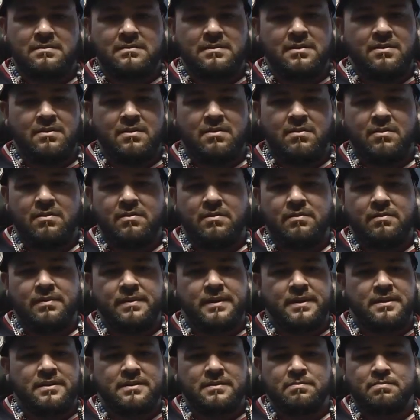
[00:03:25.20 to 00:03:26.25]
you know,
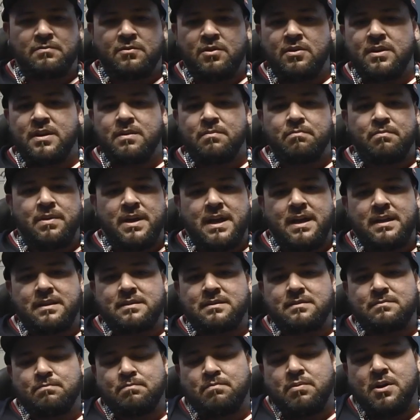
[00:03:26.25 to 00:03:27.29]
there's good and bad
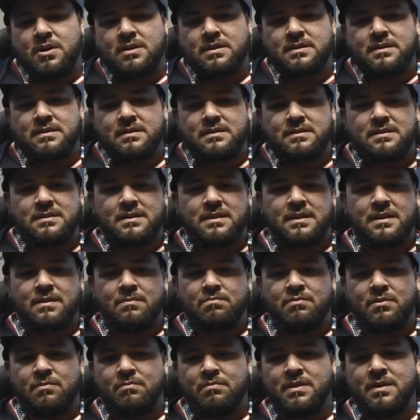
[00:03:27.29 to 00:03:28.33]
parts of the city.
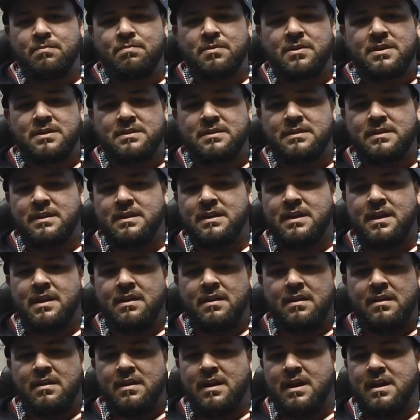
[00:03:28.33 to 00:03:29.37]
But me personally,
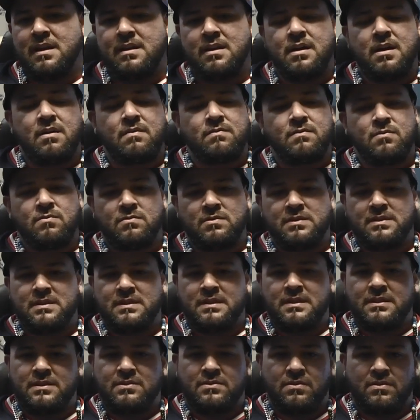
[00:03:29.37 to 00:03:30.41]
I love going to
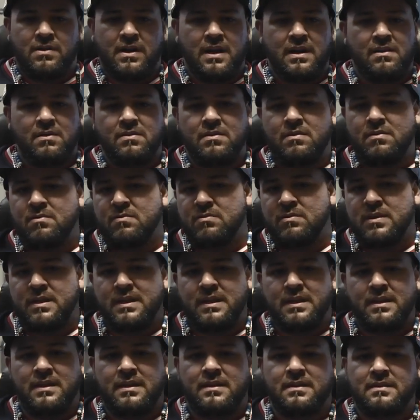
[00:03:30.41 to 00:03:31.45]
Detroit. I love
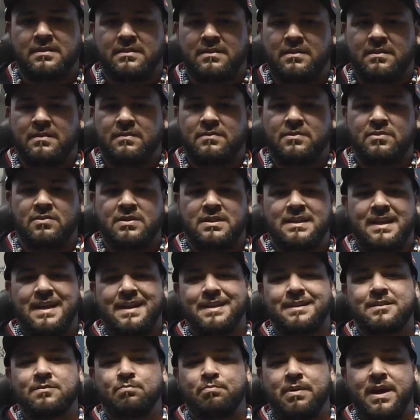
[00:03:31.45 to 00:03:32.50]
going to eat and stuff. So it's
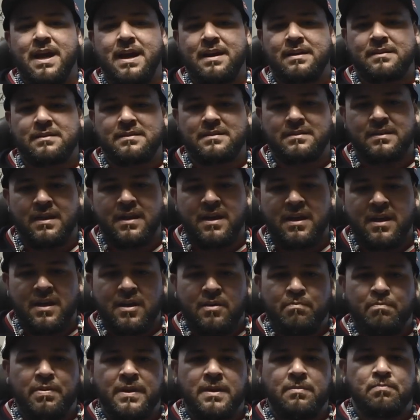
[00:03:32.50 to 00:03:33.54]
not as bad as
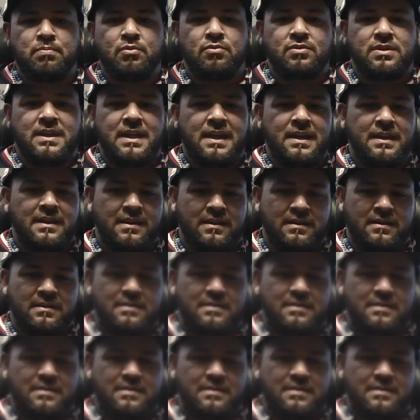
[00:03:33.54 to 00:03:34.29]
people think it